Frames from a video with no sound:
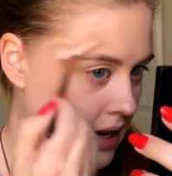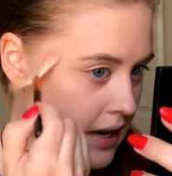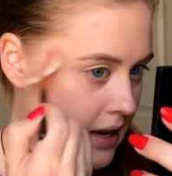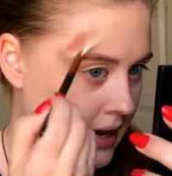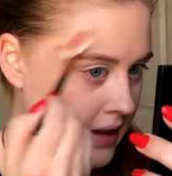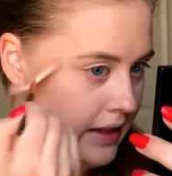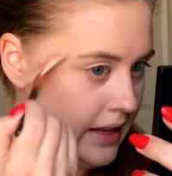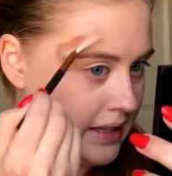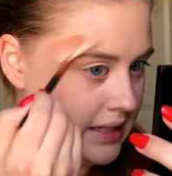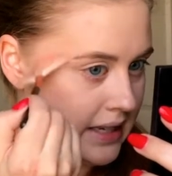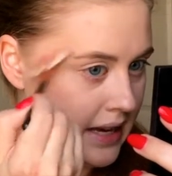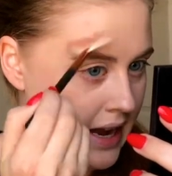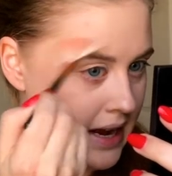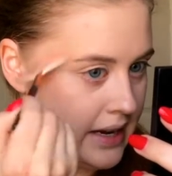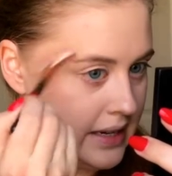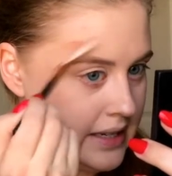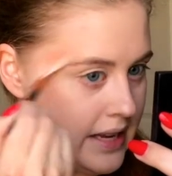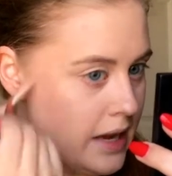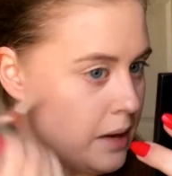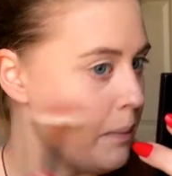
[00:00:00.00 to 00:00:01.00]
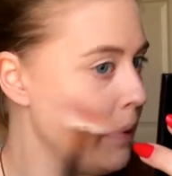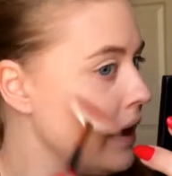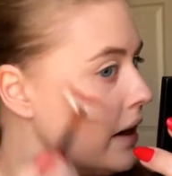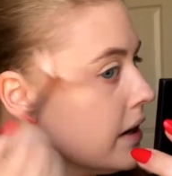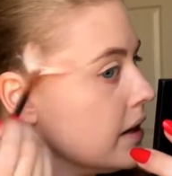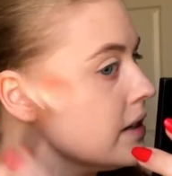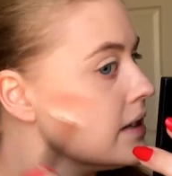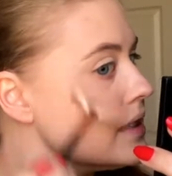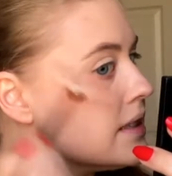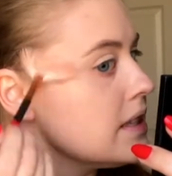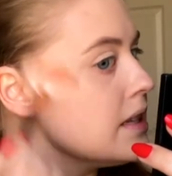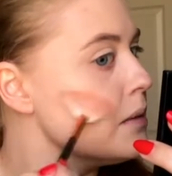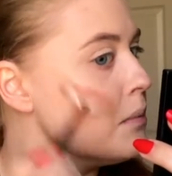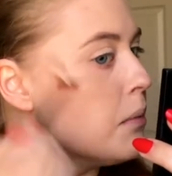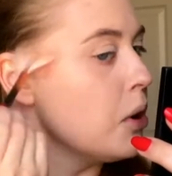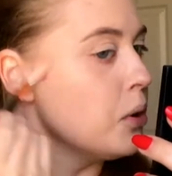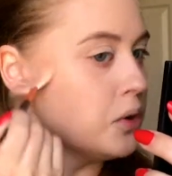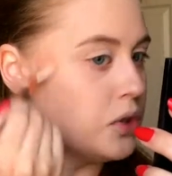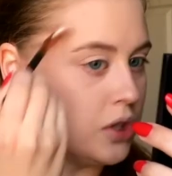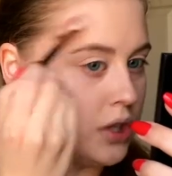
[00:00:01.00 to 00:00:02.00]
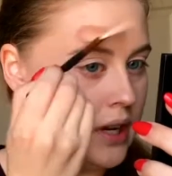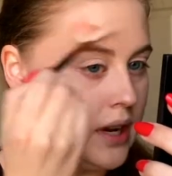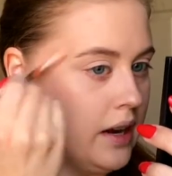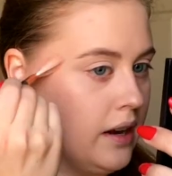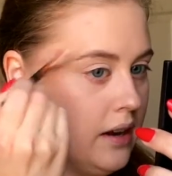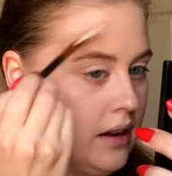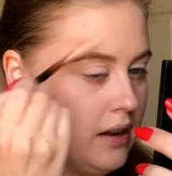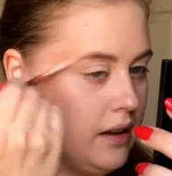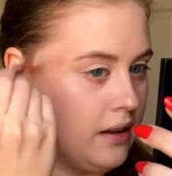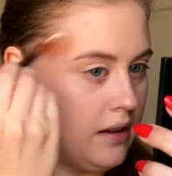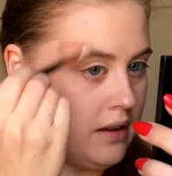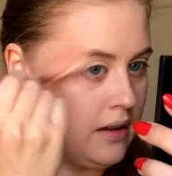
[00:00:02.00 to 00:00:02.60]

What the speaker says: And I like to kind of take mine in a C motion.